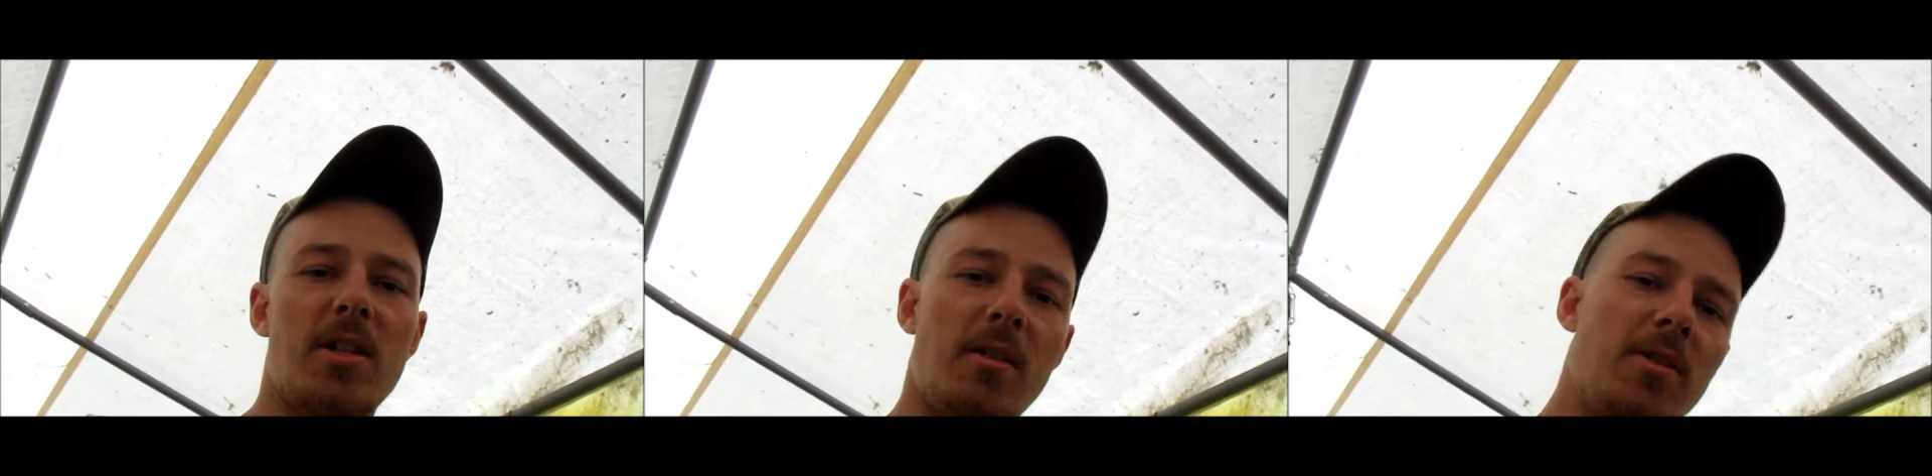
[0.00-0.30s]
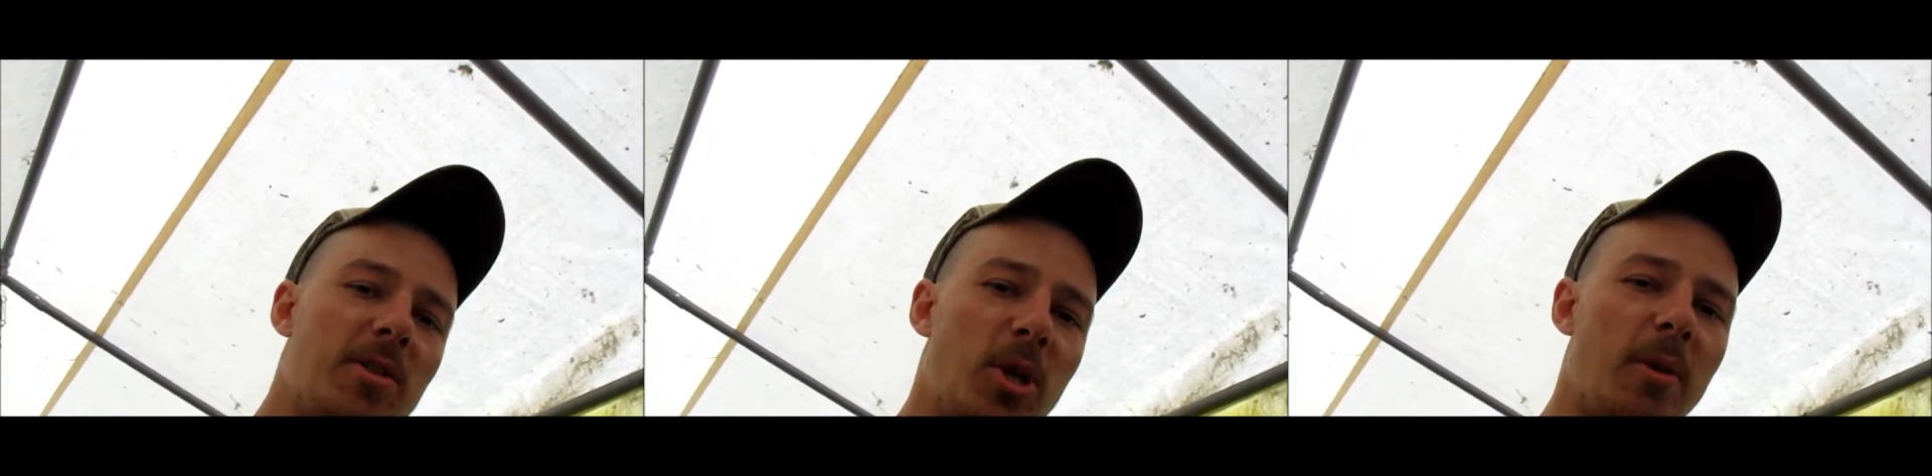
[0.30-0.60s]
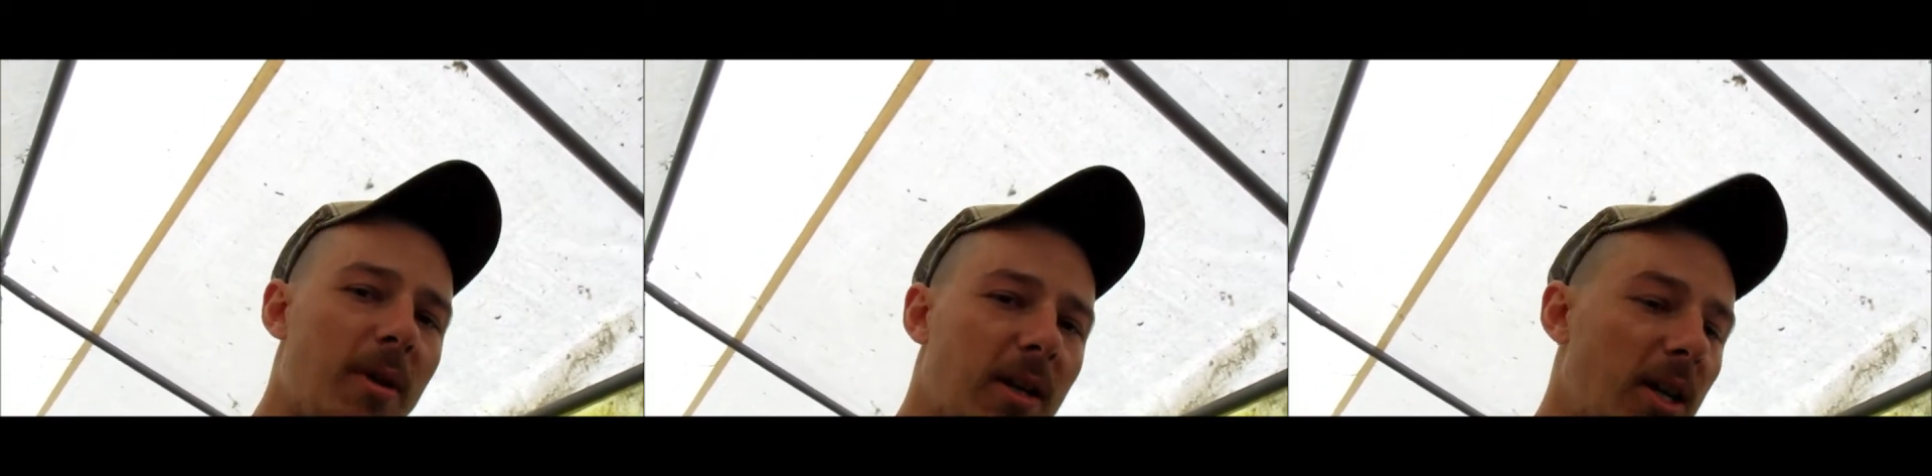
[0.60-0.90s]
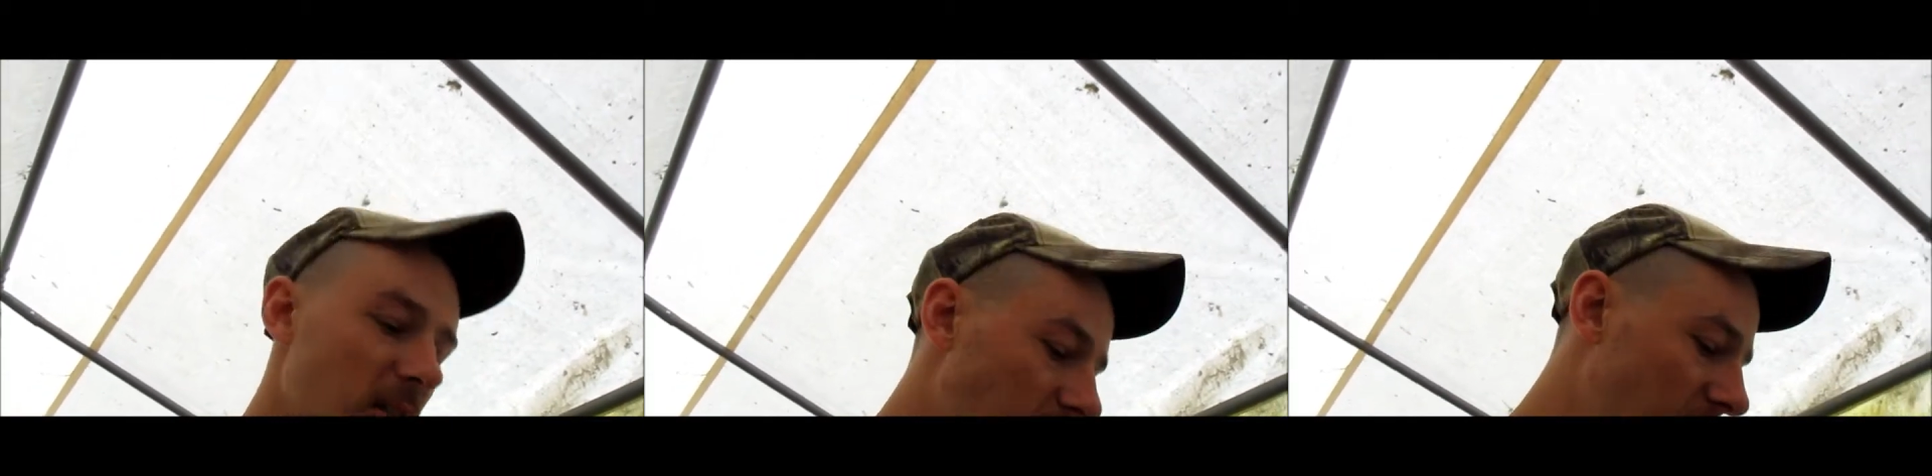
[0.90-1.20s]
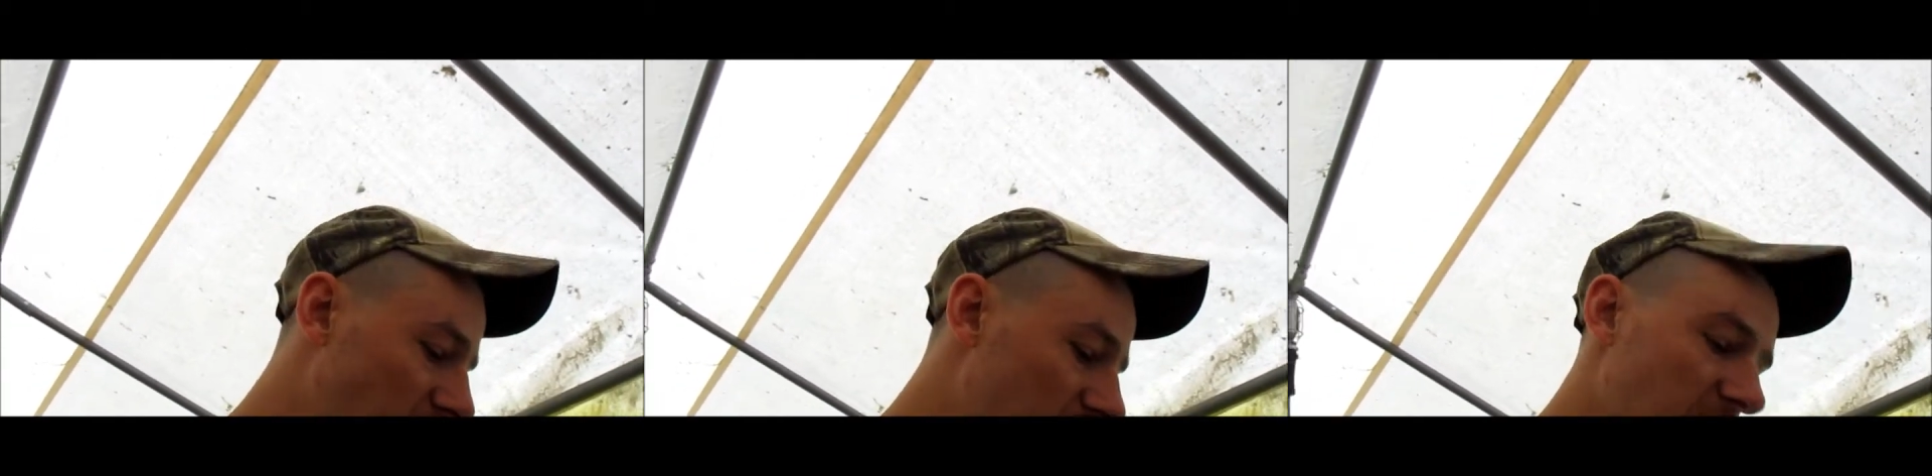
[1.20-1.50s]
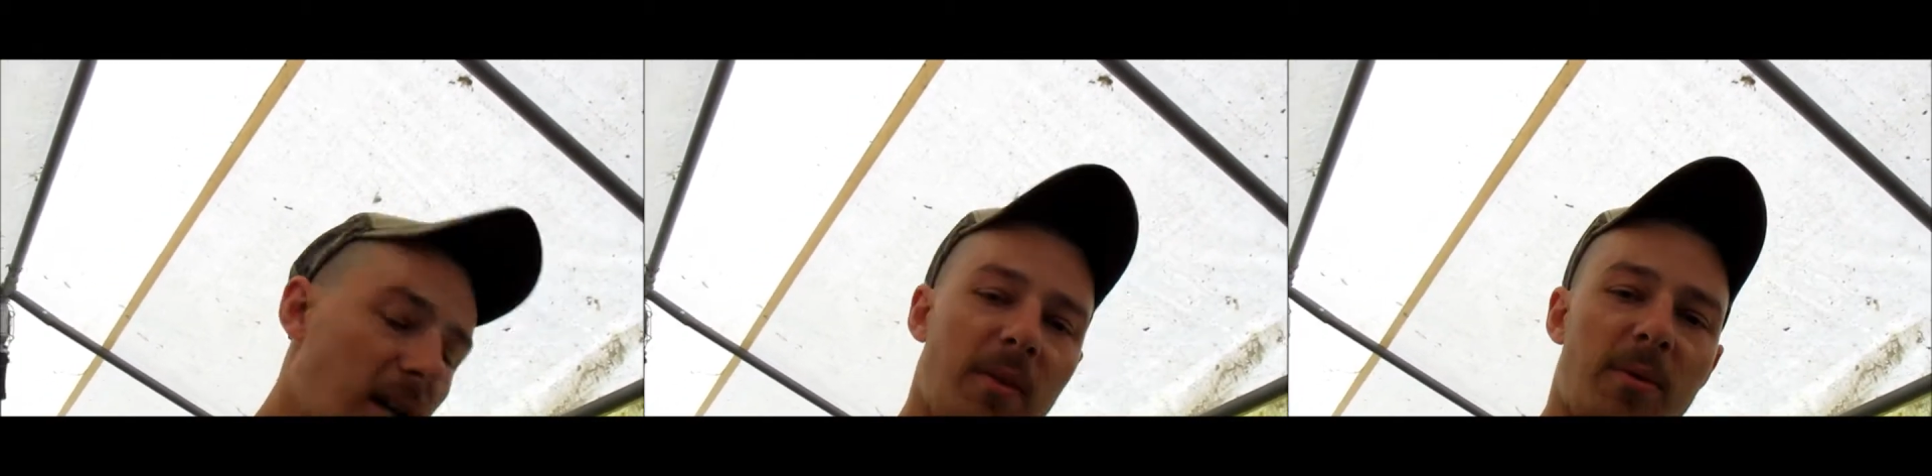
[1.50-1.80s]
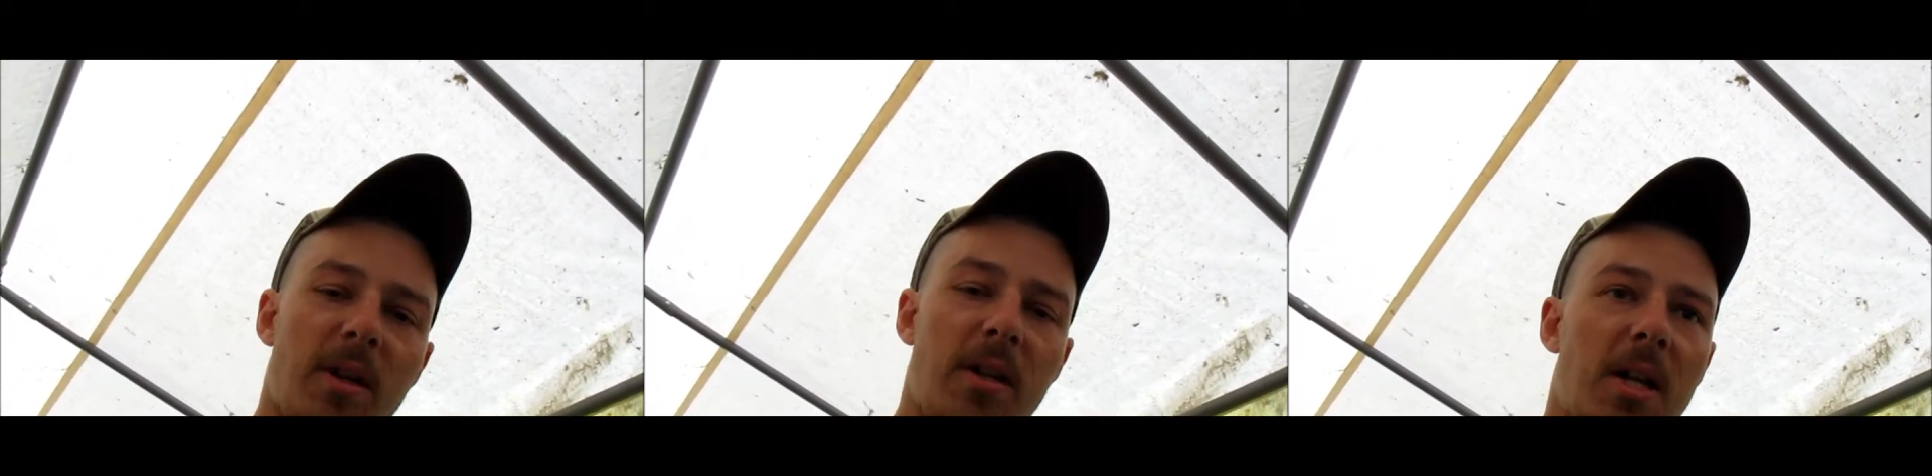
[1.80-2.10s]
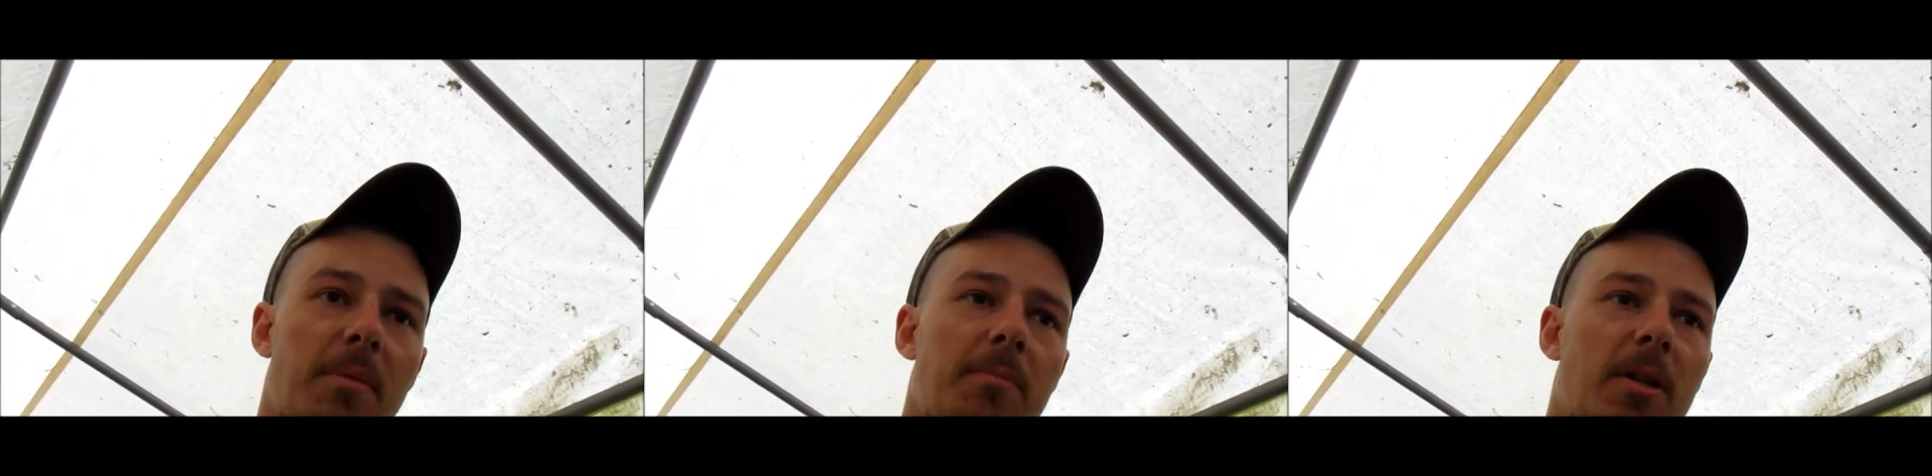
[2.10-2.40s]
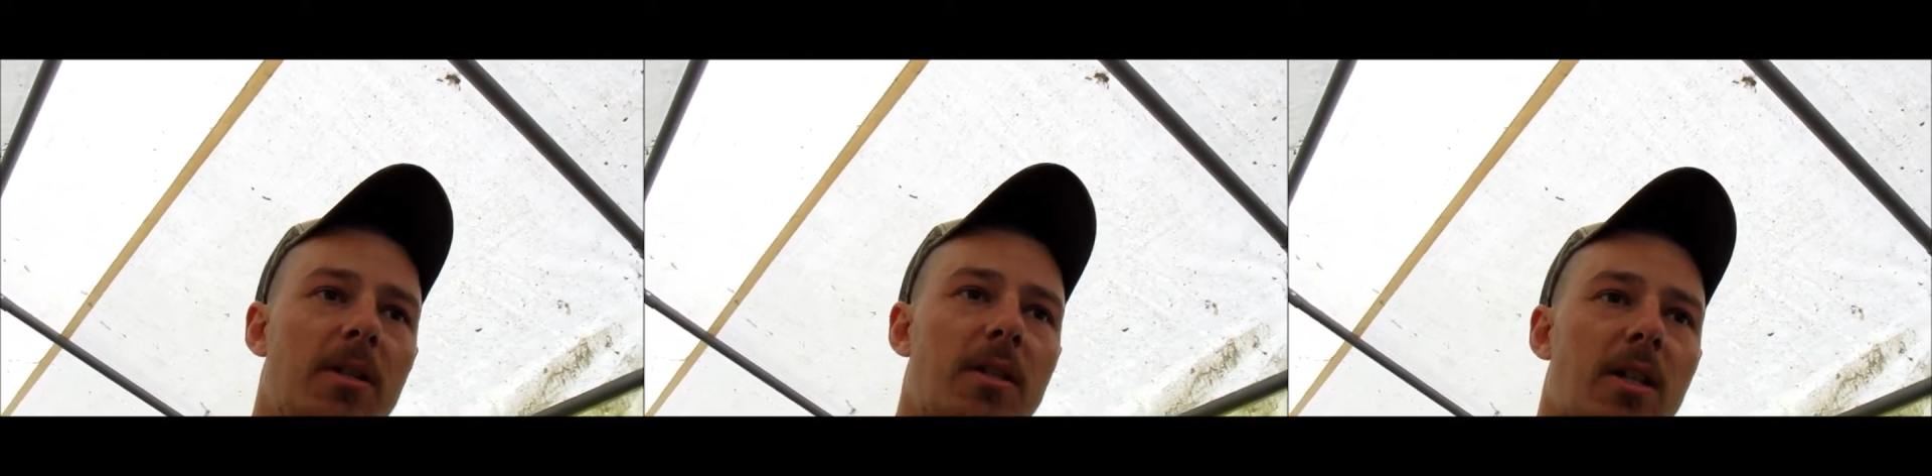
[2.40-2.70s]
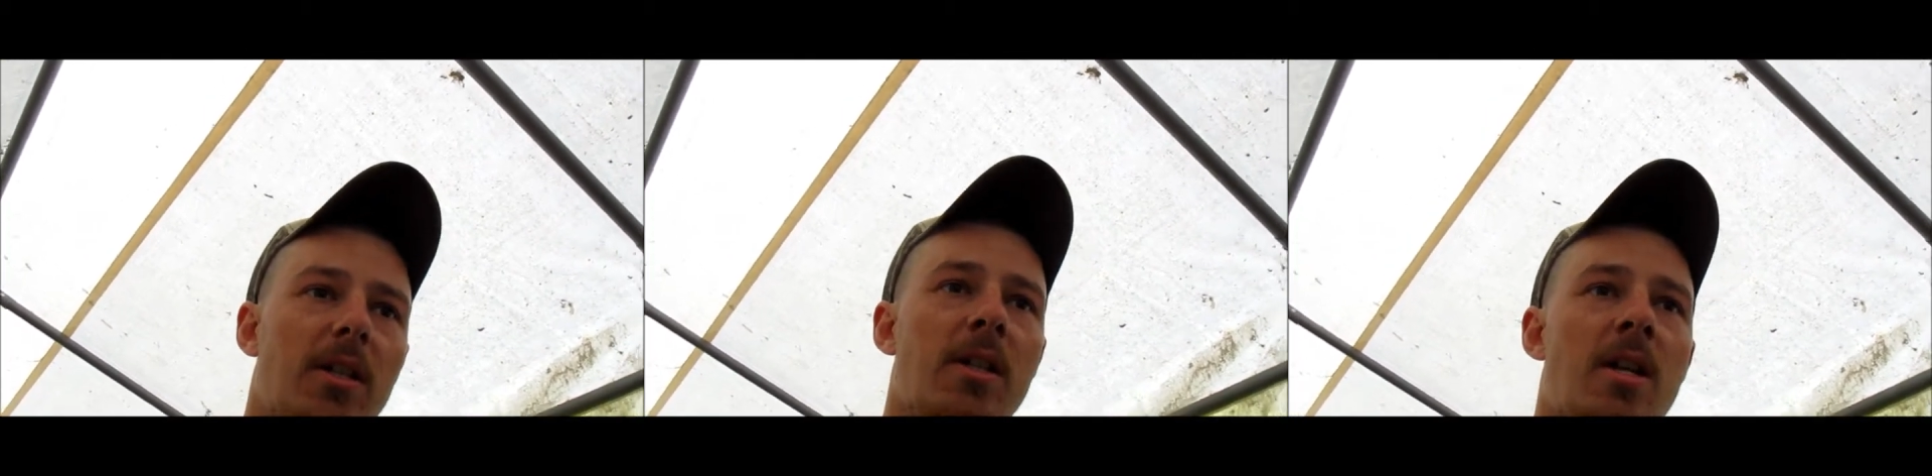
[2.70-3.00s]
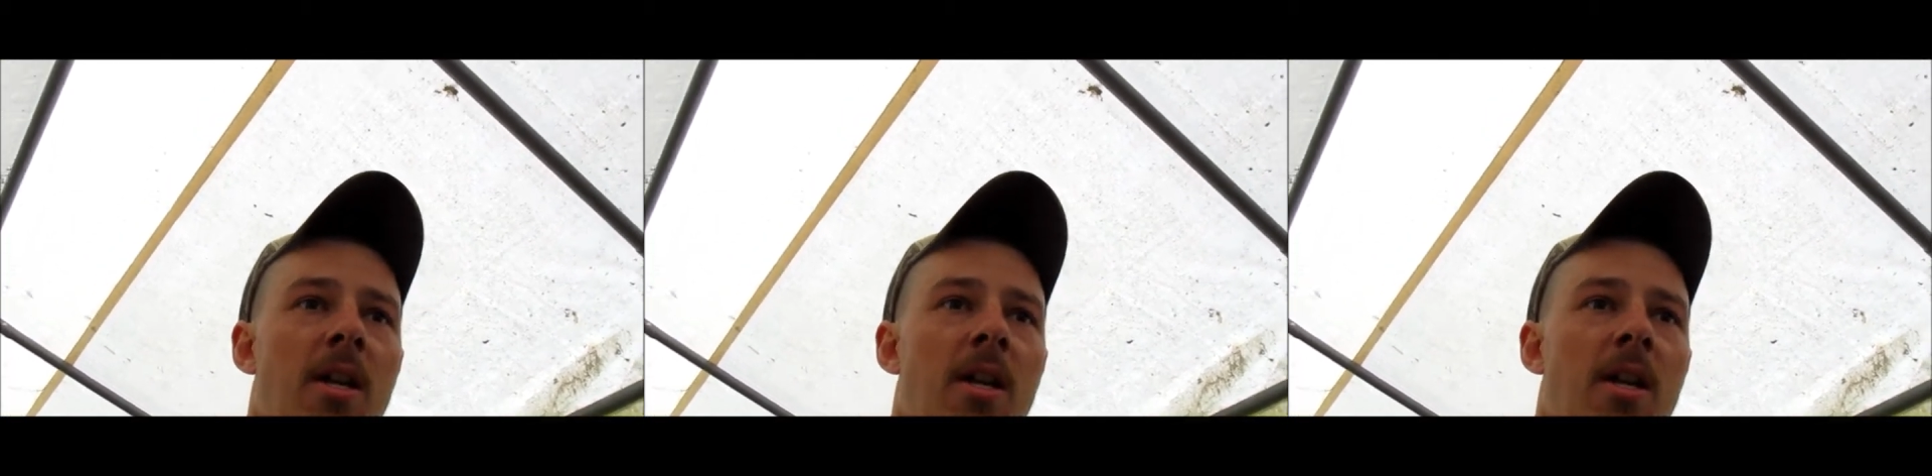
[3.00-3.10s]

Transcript: and I restore and make custom toys out of them and whatnot, but